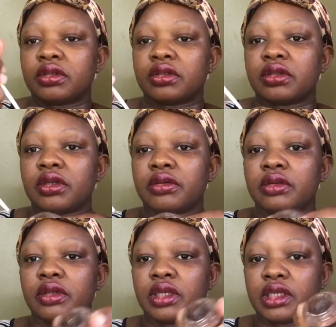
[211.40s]
so
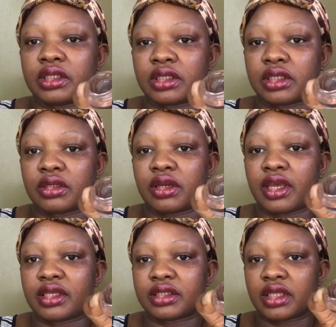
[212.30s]
it still
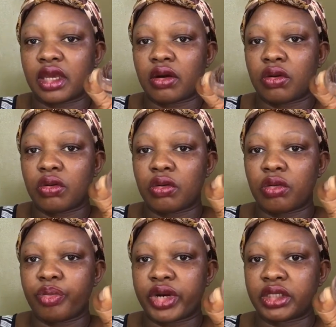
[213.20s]
has that
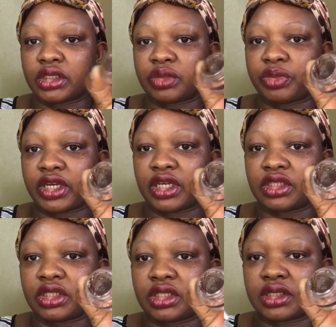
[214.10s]
whole bunch, but
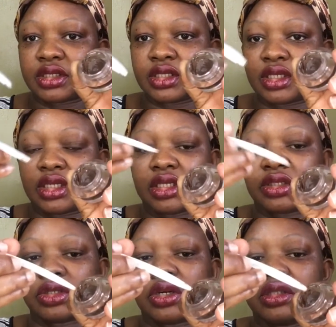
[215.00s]
as you can see, it
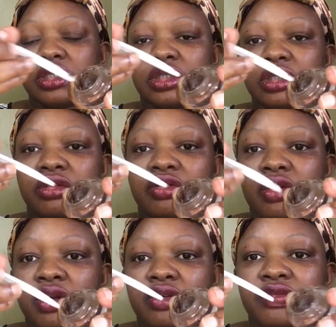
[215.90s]
starts to
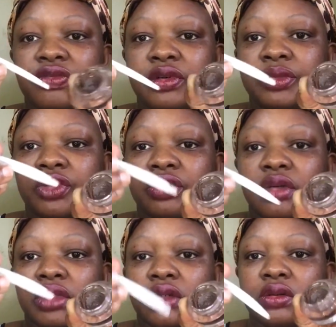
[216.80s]
form
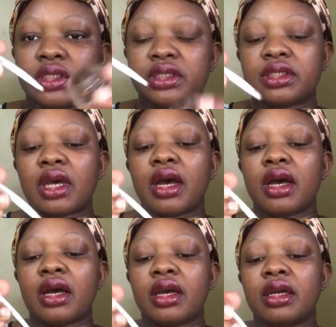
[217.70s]
creamy on the
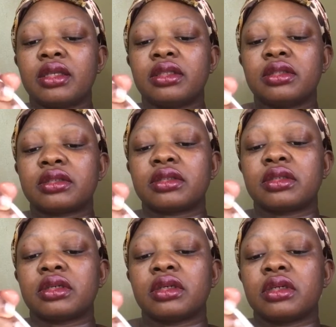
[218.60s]
sides.
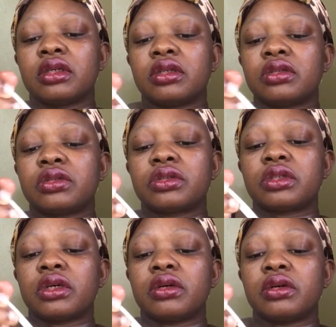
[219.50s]

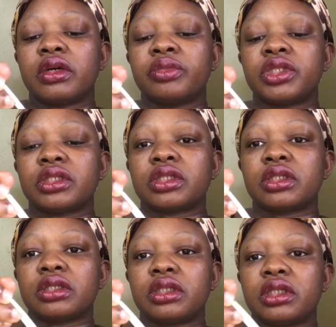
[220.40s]
So I'm just
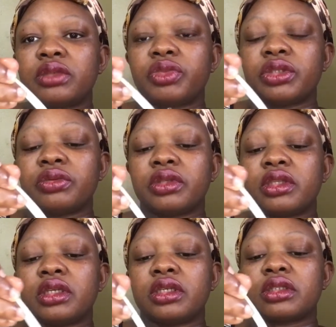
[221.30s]
gonna keep
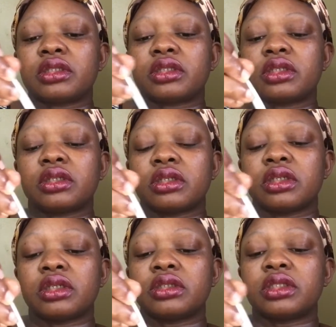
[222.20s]
doing this
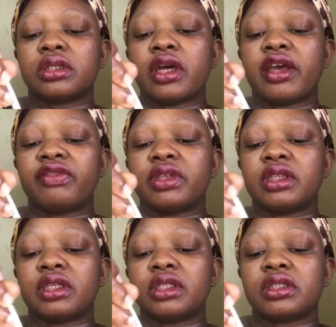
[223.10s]
until
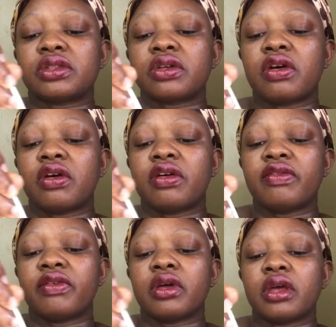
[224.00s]
everything
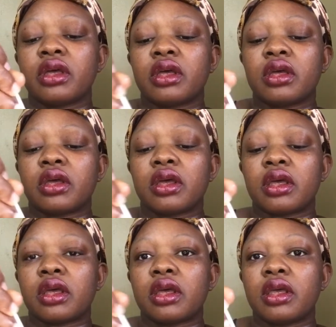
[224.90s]
dissolves,
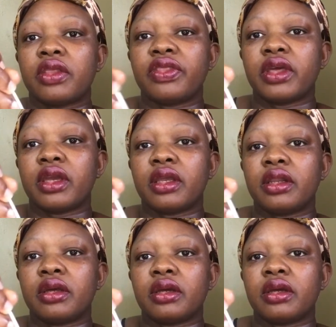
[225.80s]
and then